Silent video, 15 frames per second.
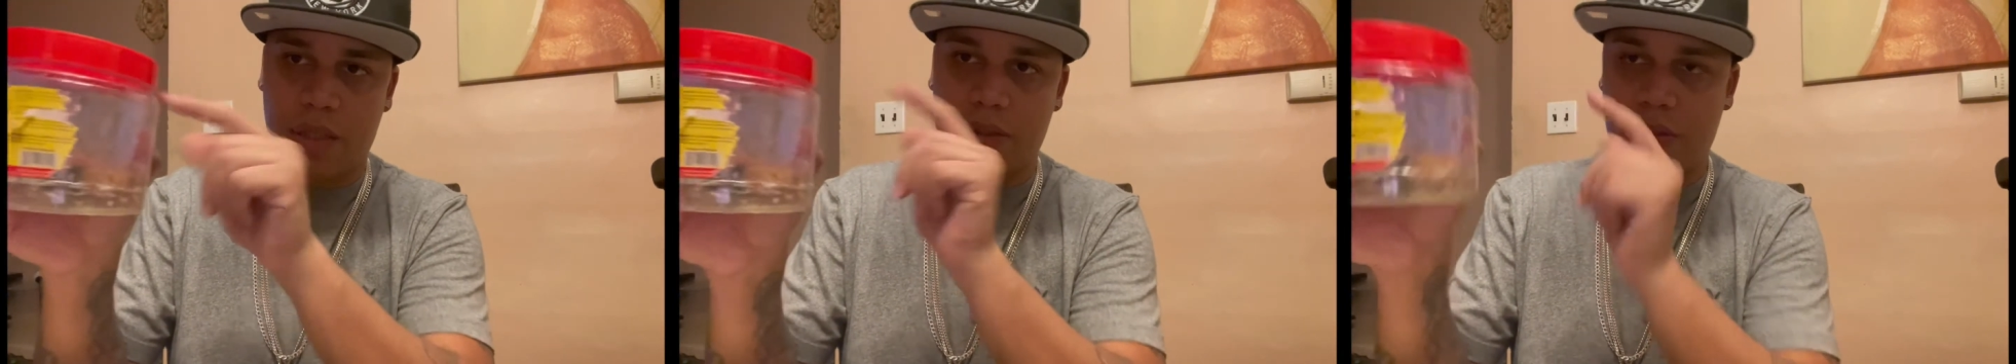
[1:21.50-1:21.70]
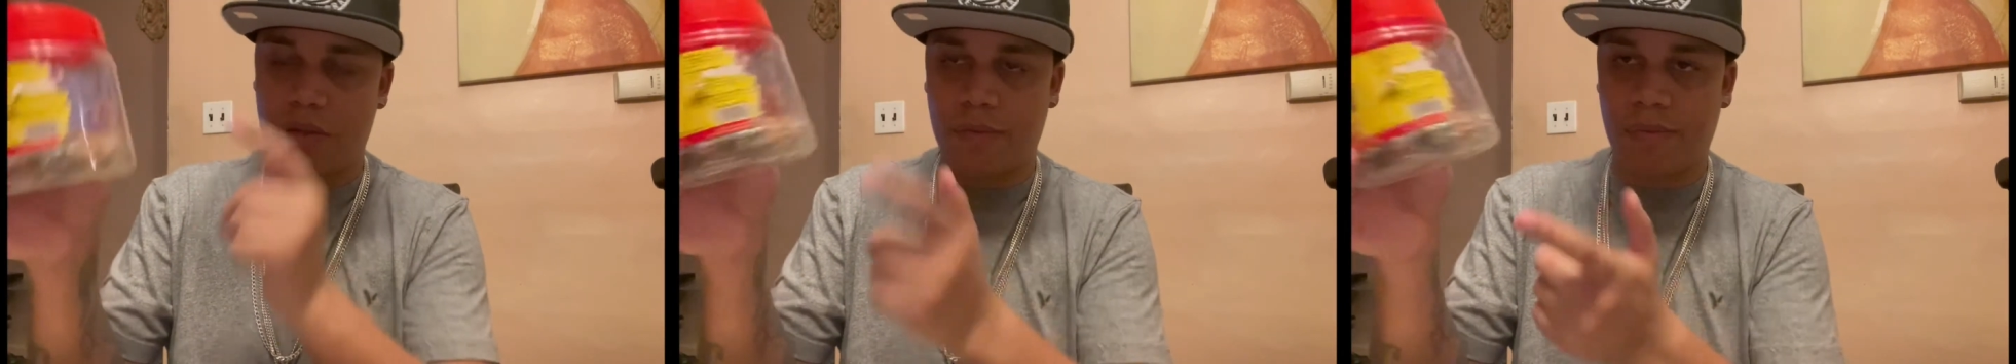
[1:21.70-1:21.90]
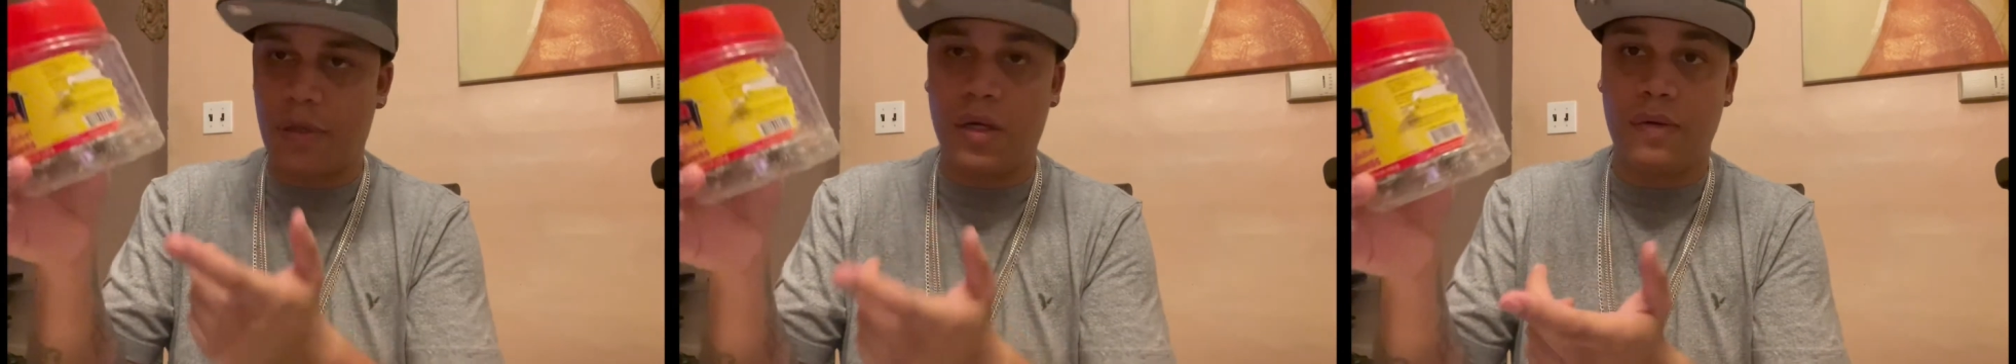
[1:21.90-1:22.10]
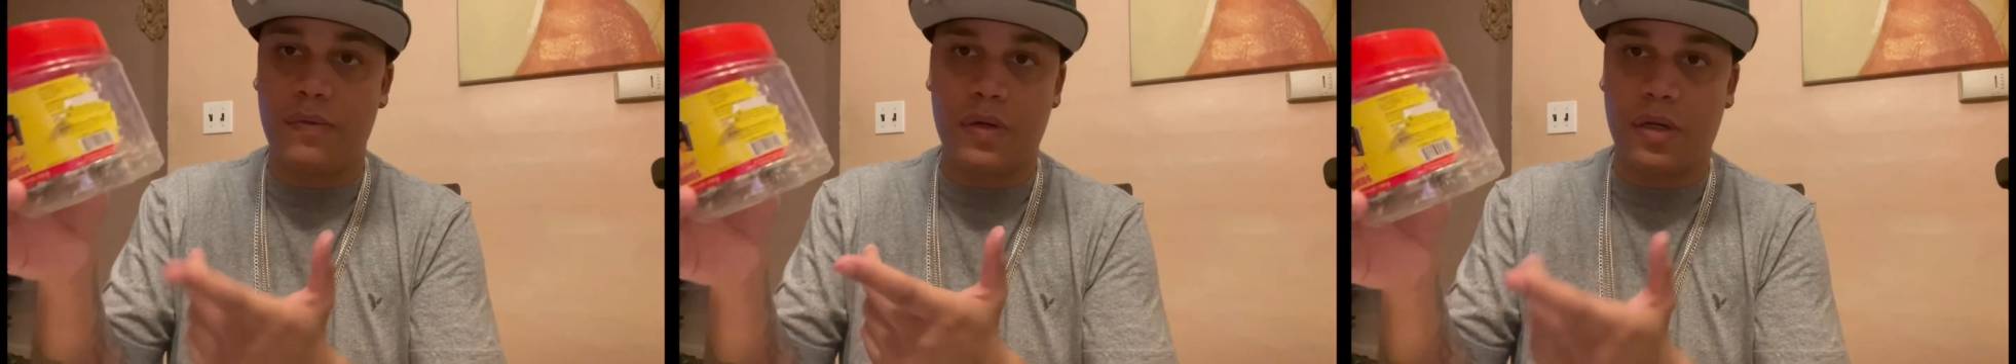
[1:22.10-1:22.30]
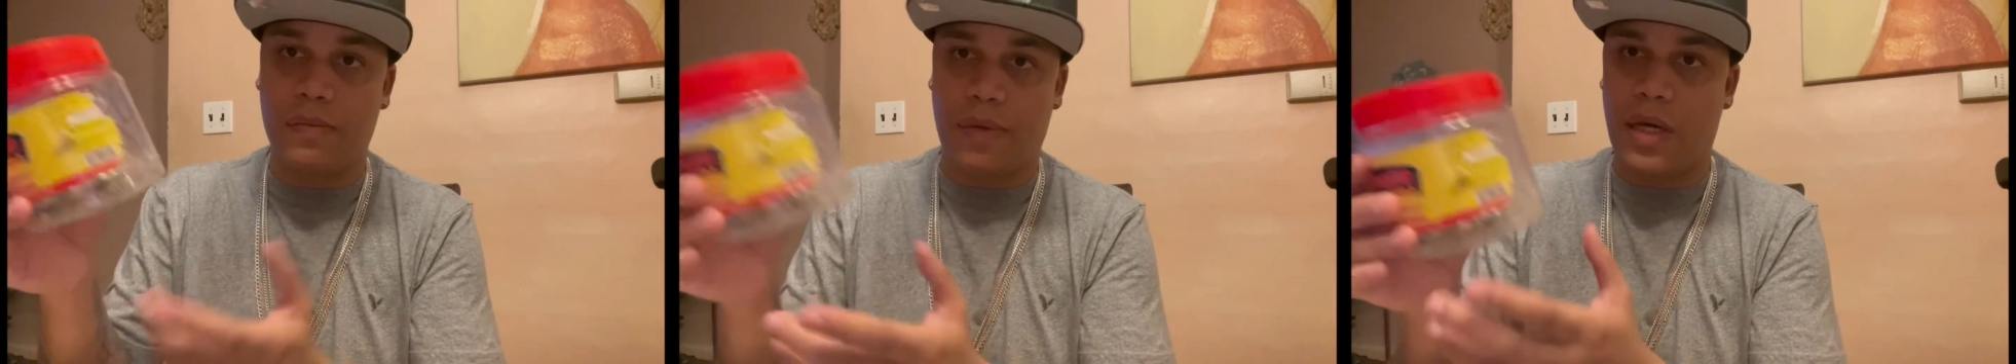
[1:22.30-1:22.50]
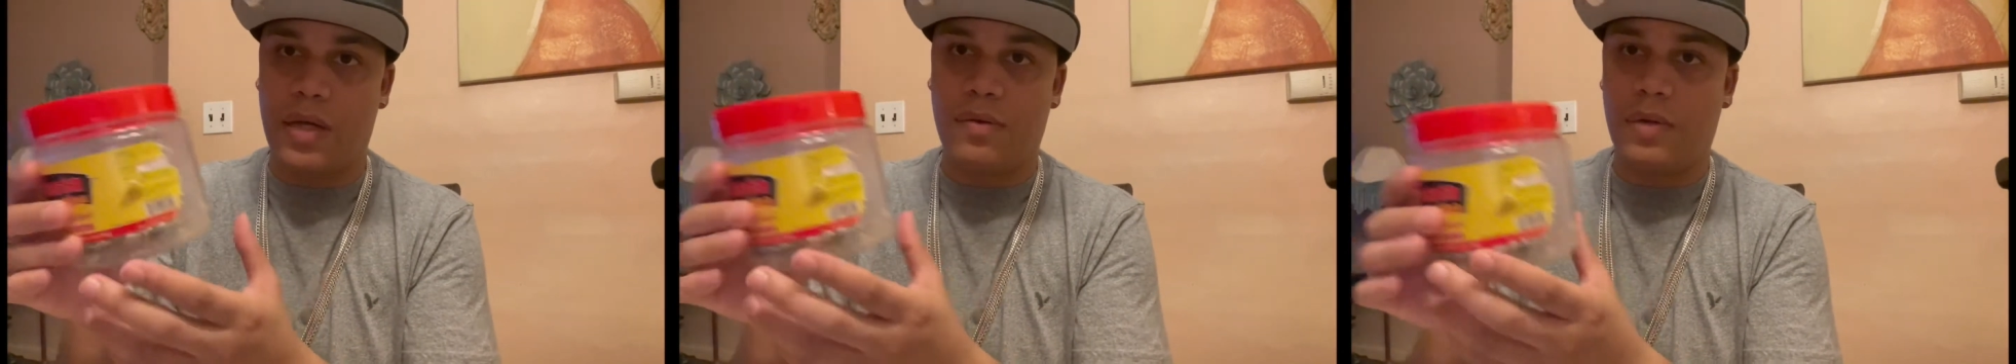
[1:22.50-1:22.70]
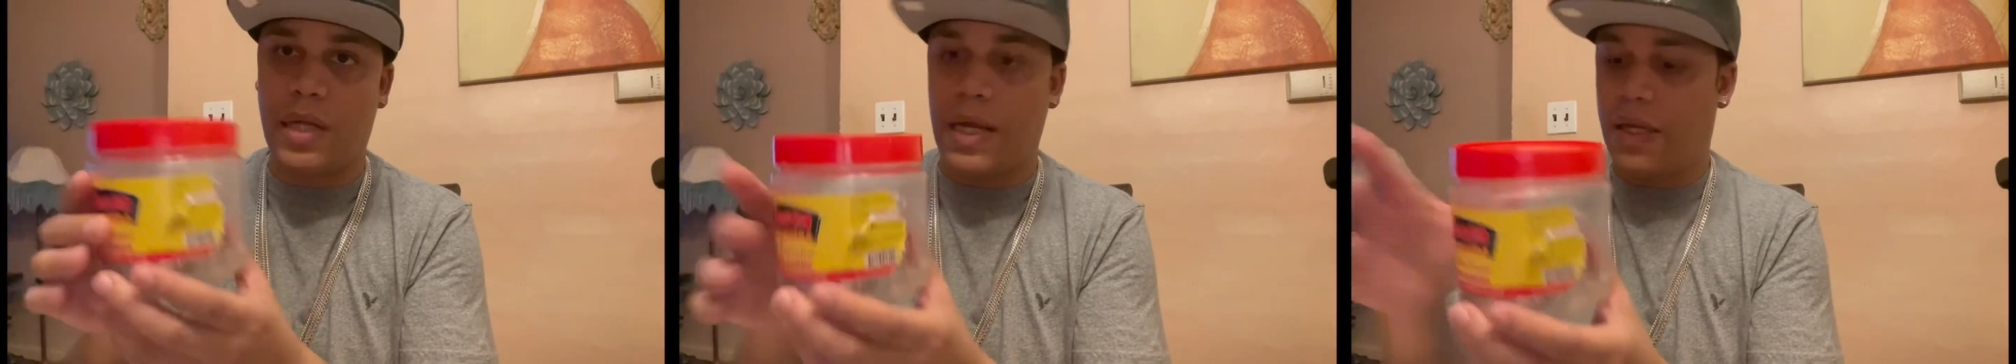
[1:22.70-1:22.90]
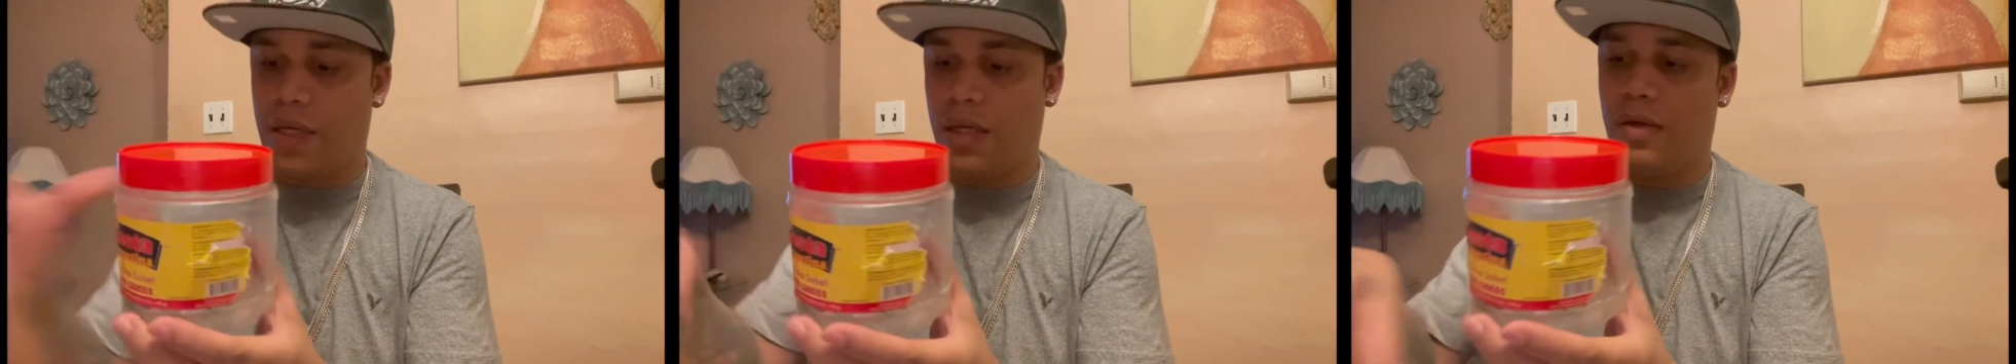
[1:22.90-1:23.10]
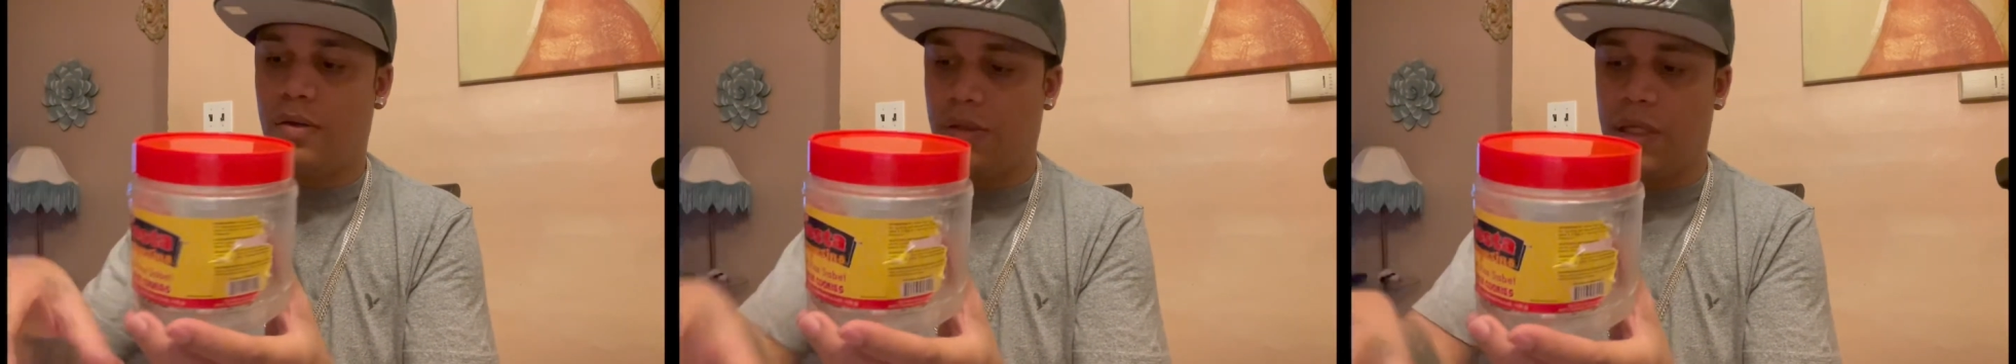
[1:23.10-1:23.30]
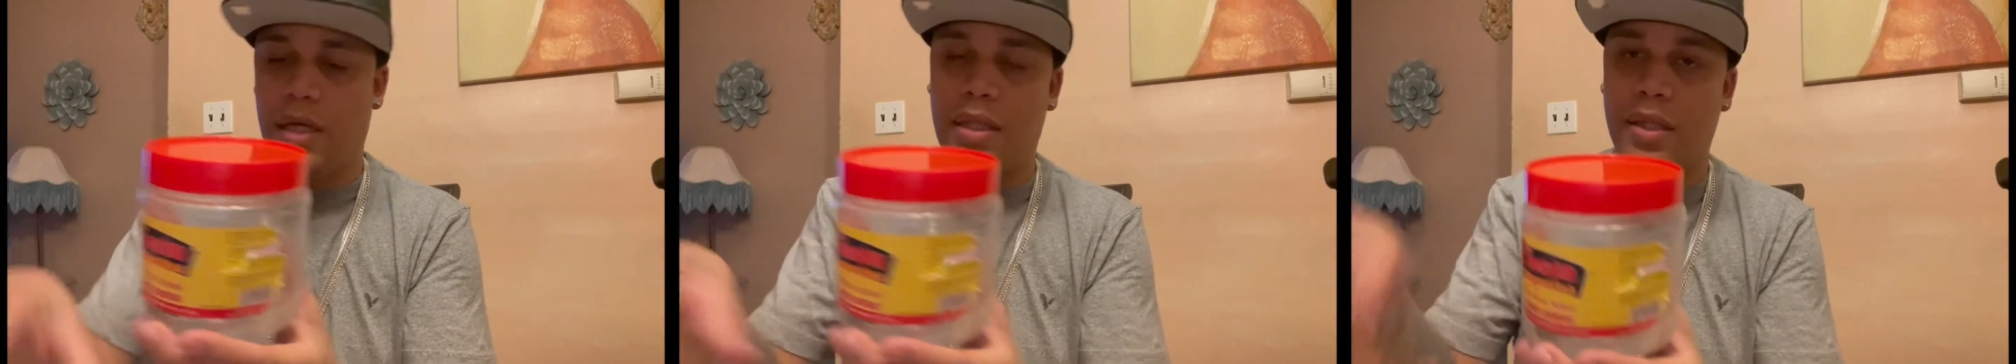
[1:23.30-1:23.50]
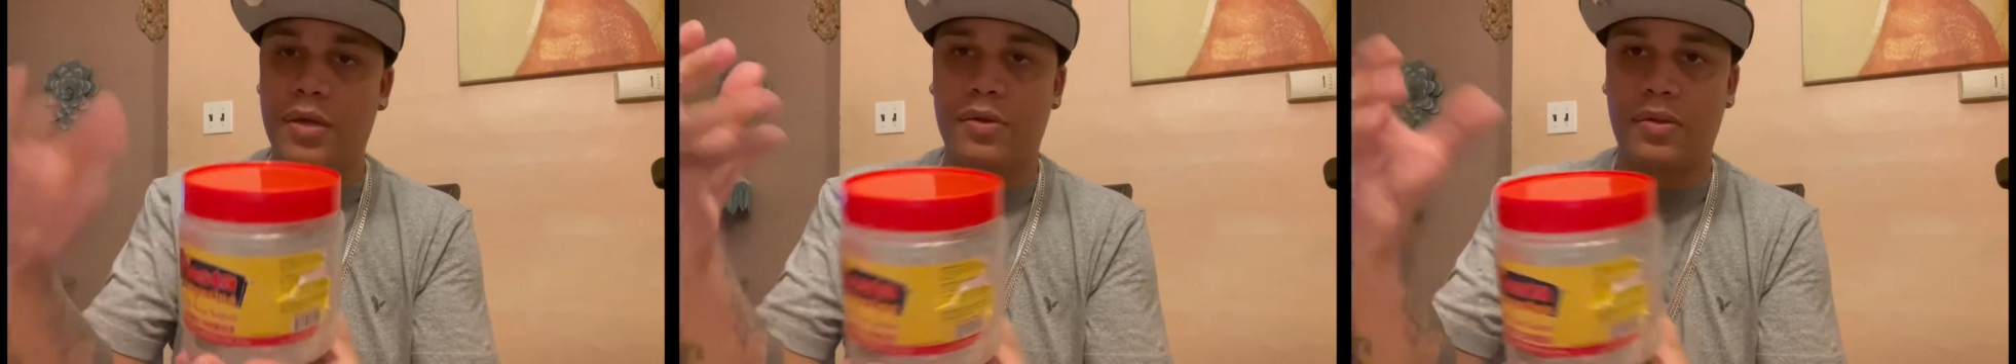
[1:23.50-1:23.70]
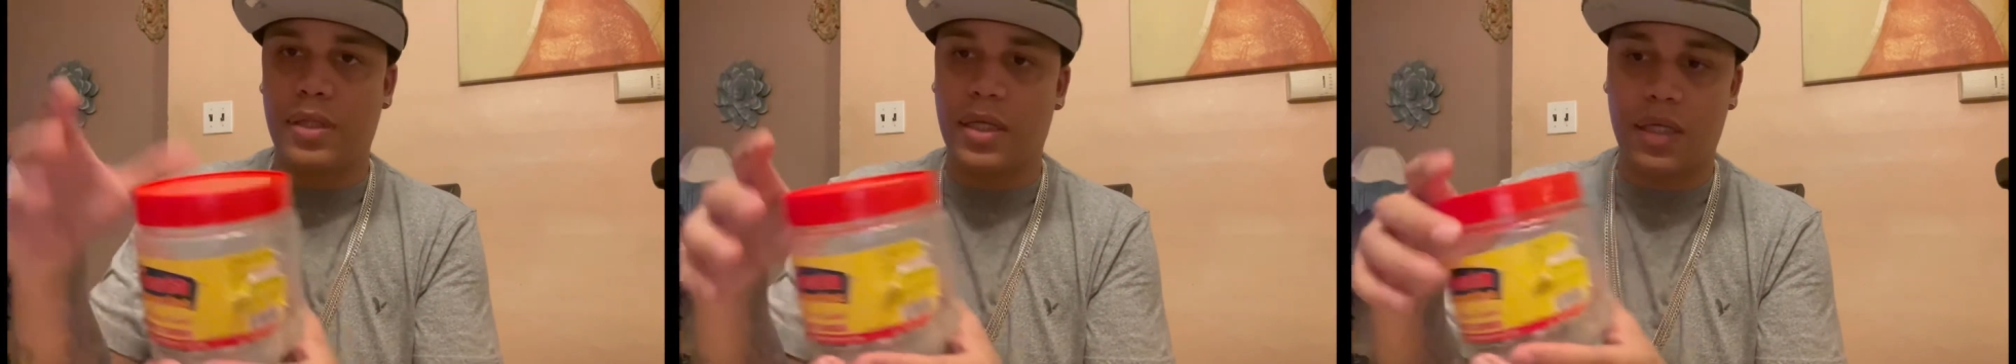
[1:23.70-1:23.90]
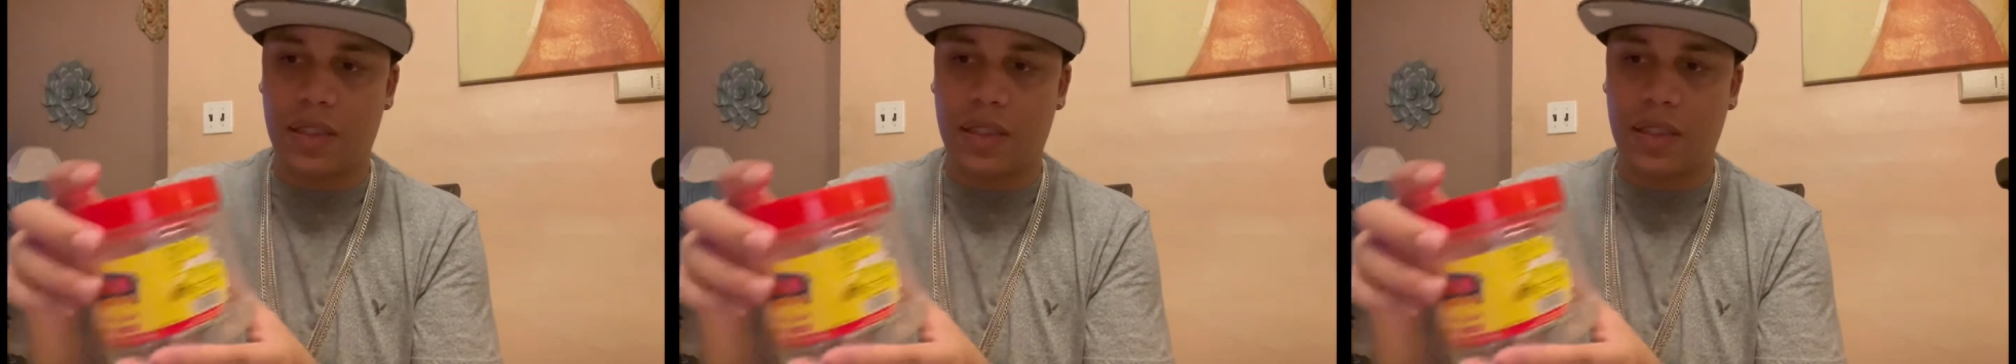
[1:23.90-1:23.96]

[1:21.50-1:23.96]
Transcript: soap covered up. I don't like it on that little thing,